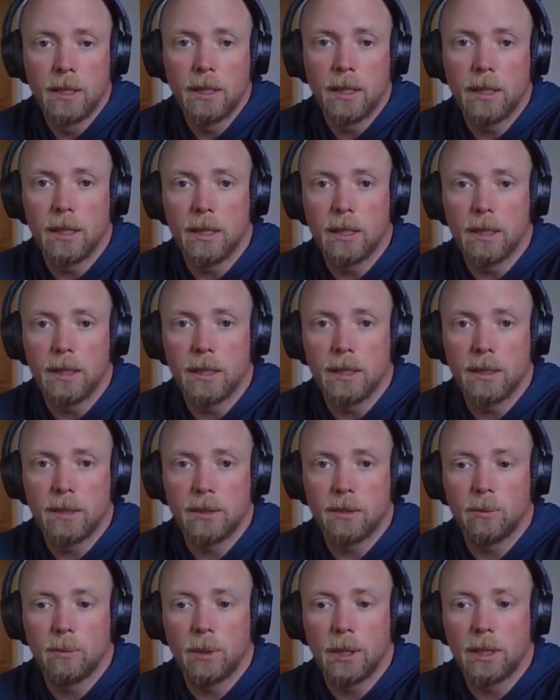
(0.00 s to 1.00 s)
uh,
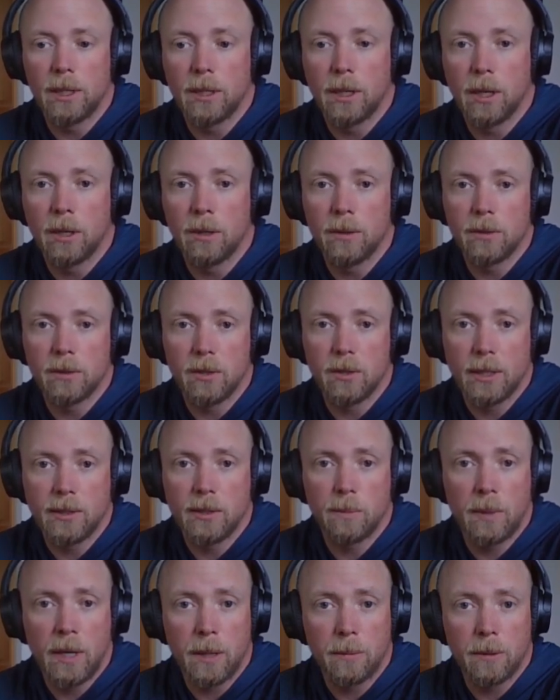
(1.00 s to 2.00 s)
is the way to go. And there's lots
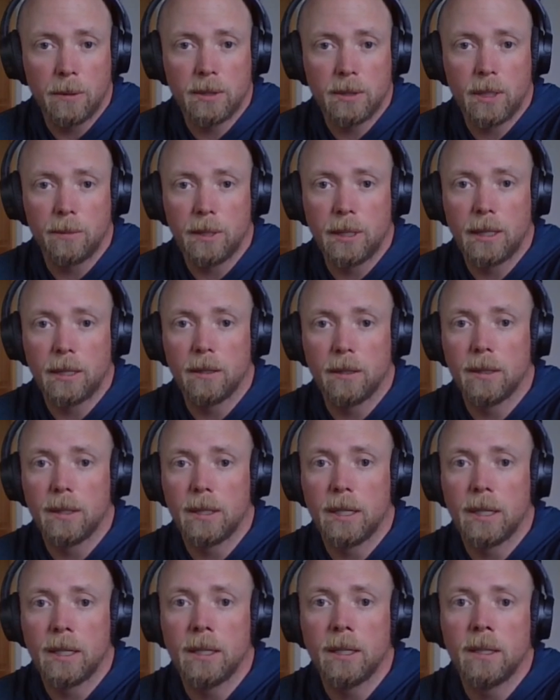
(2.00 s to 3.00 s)
of papers coming out on
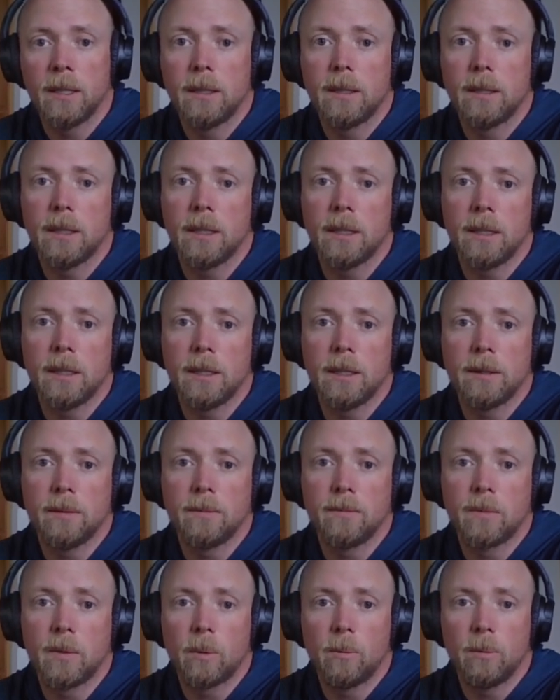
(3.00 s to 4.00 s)
that, uh,
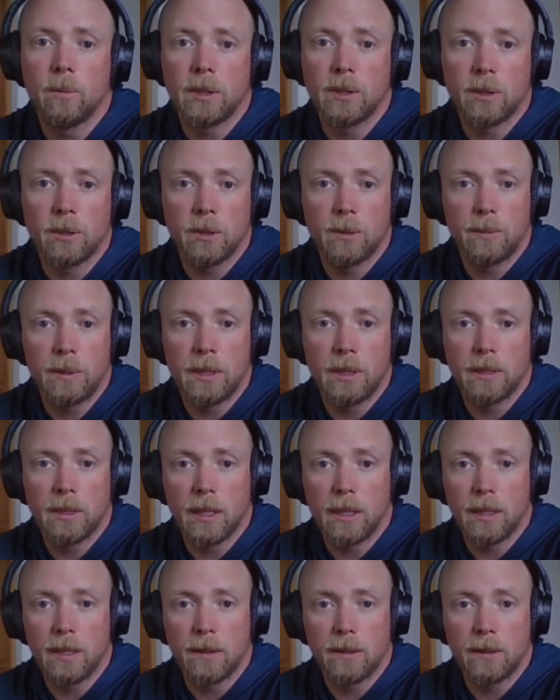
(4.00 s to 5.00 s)
research being
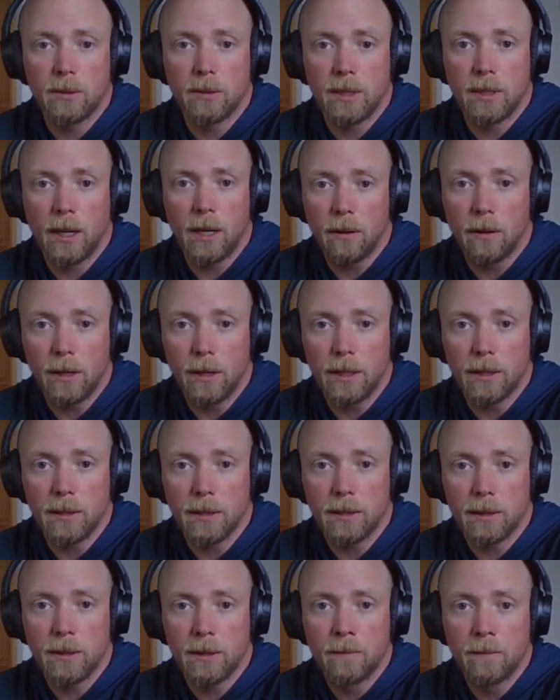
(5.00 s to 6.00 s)
done in those
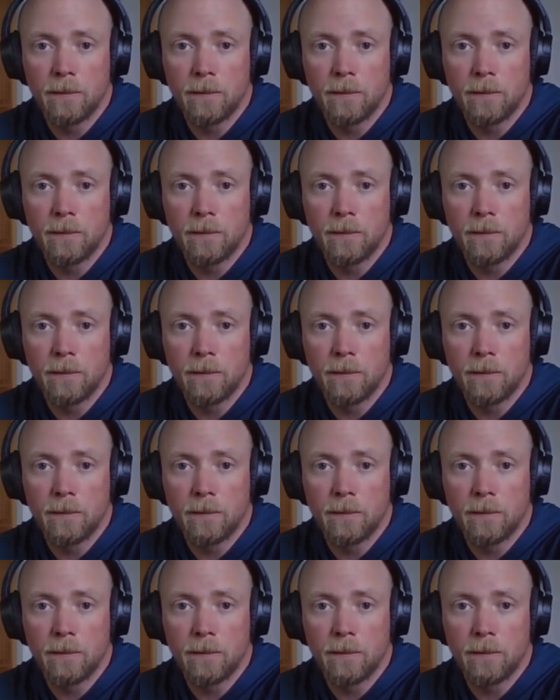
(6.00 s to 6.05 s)
areas.